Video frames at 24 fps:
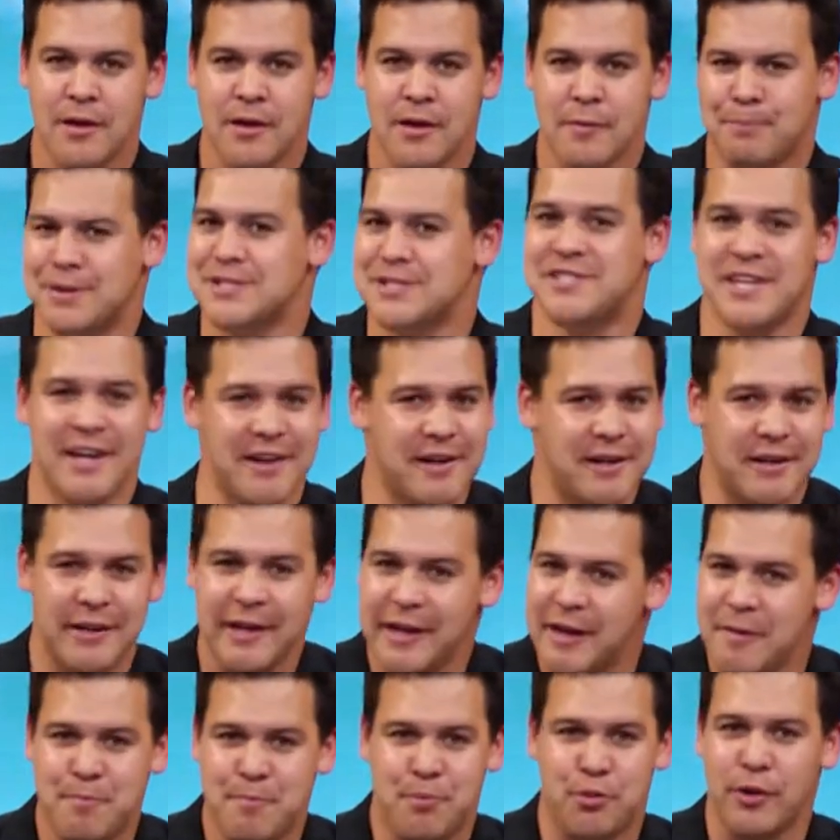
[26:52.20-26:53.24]
particularly
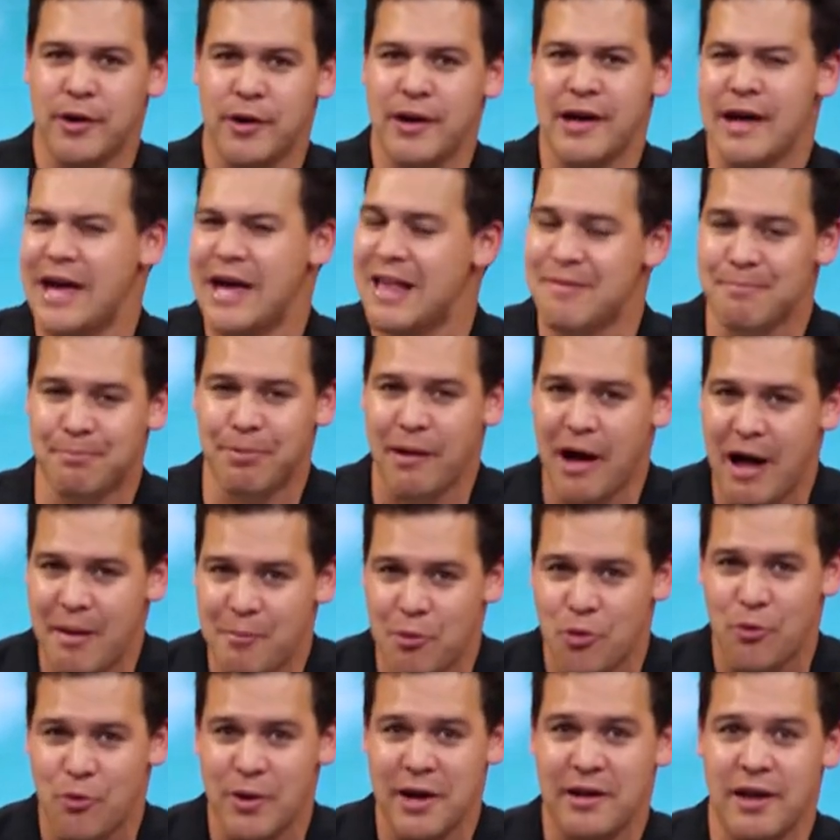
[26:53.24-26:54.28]
in prayer and
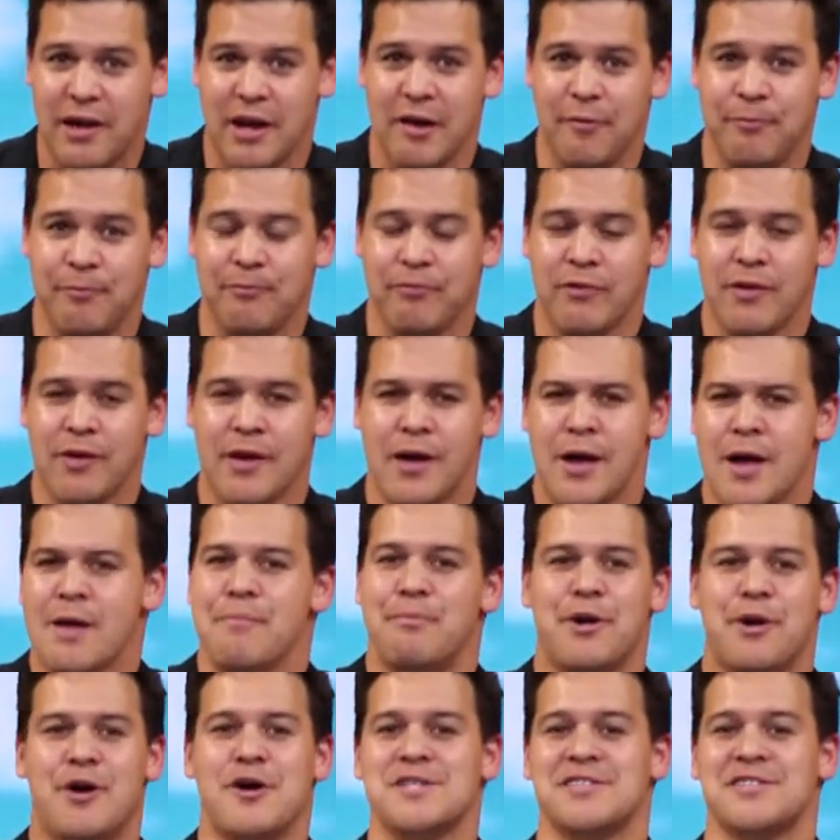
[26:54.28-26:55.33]
Bible reading,
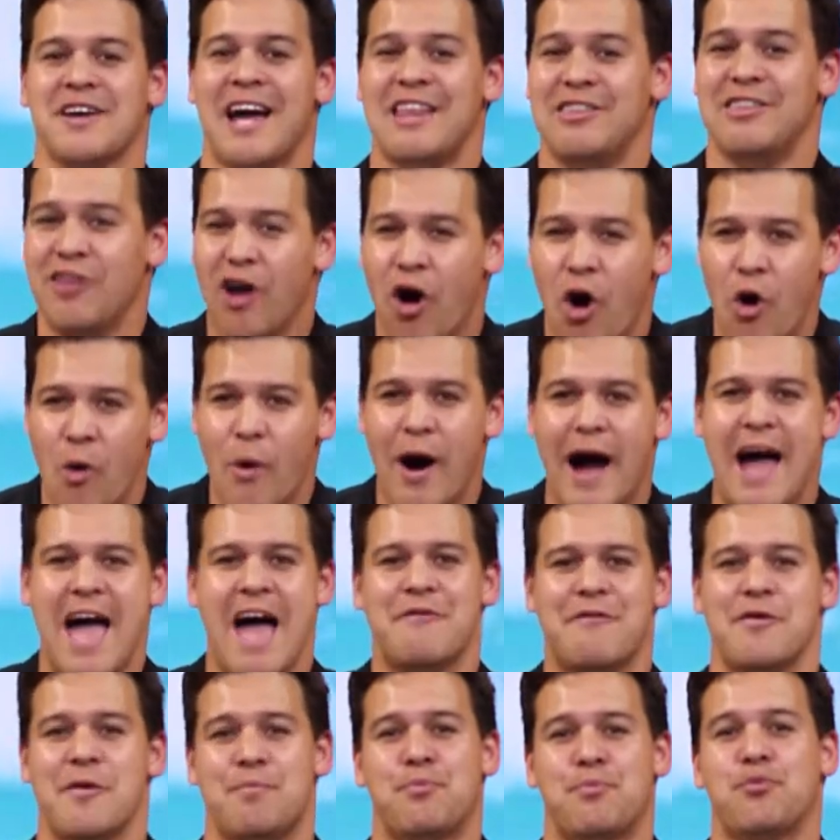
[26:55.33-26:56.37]
because I know I
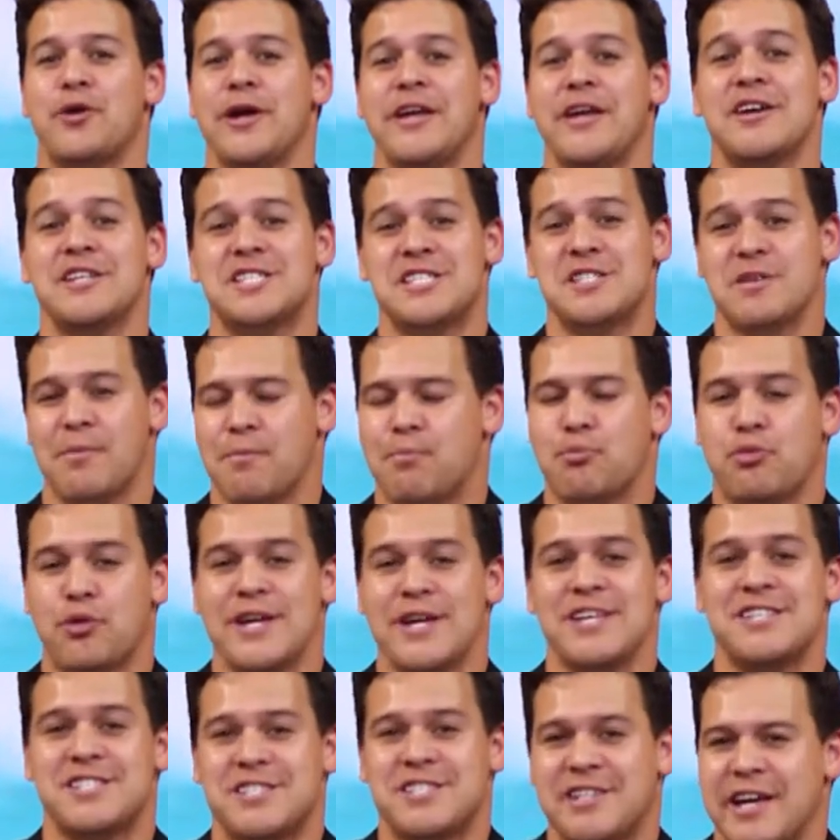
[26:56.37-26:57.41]
have a
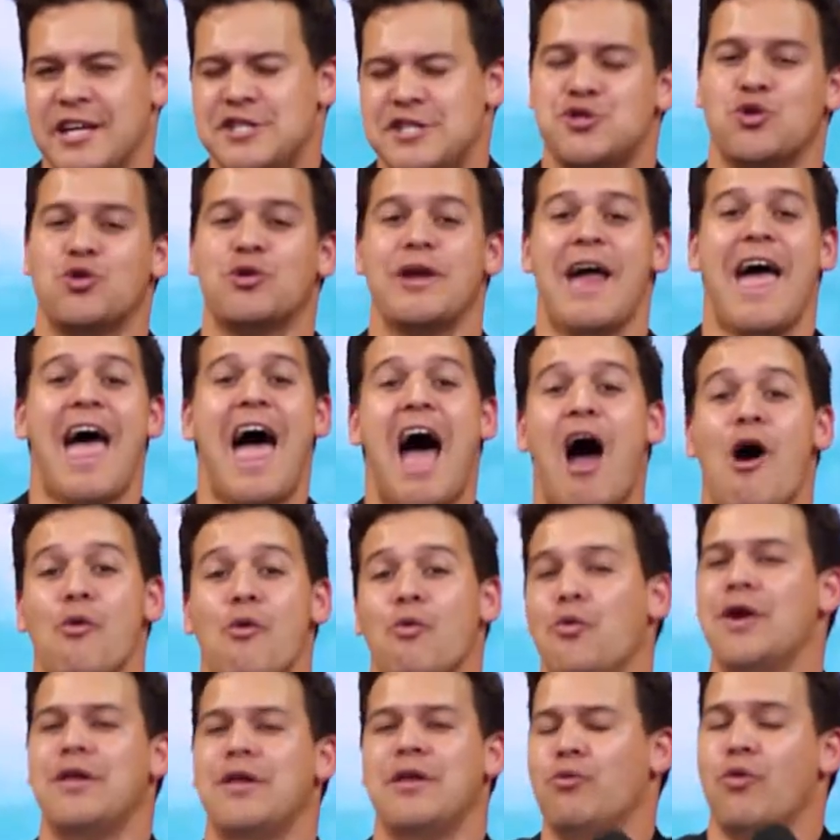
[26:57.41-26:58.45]
pre-scheduled
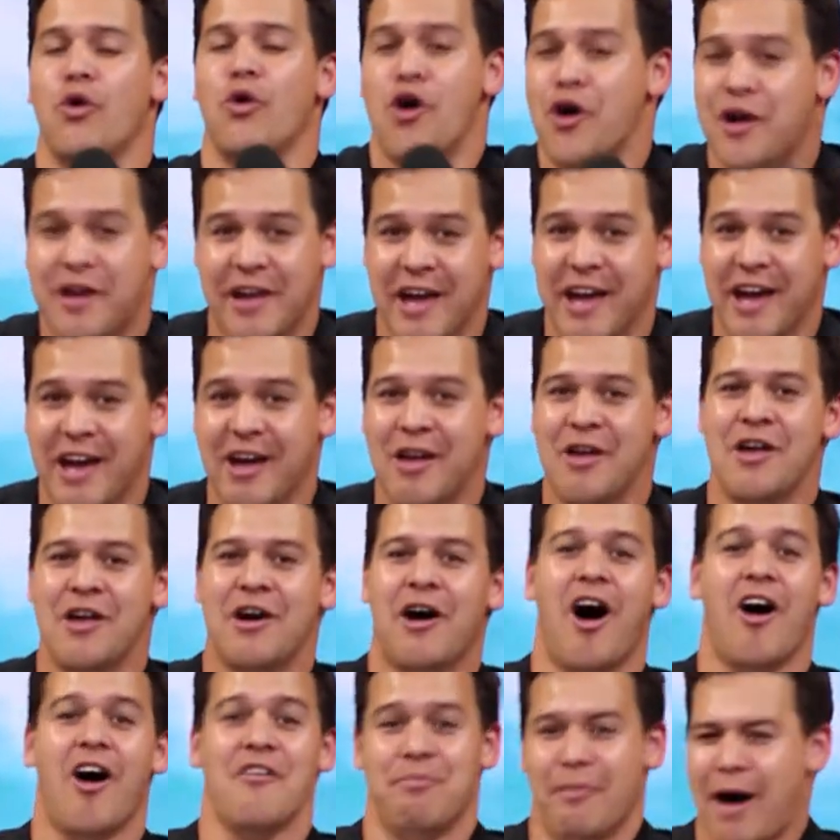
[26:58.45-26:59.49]
outward working
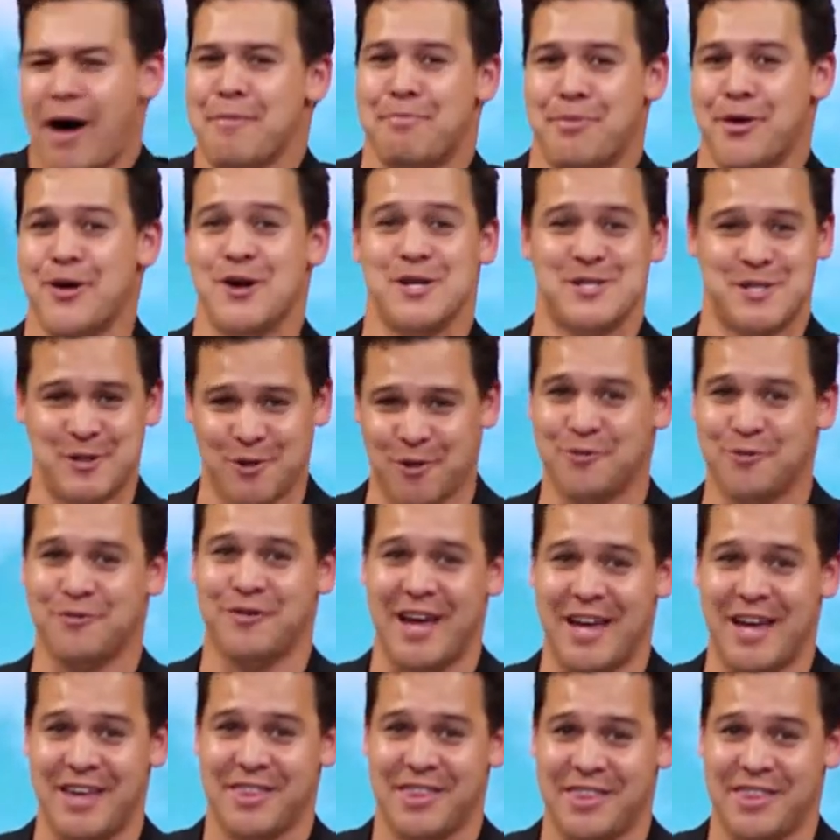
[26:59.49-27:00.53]
of my personal
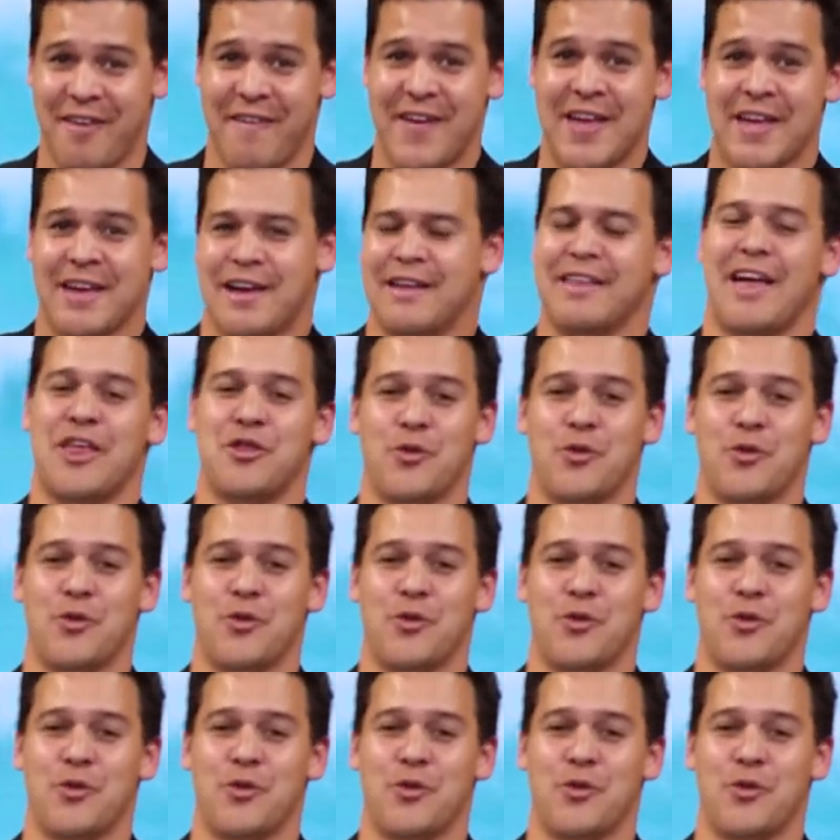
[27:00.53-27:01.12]
faith. In other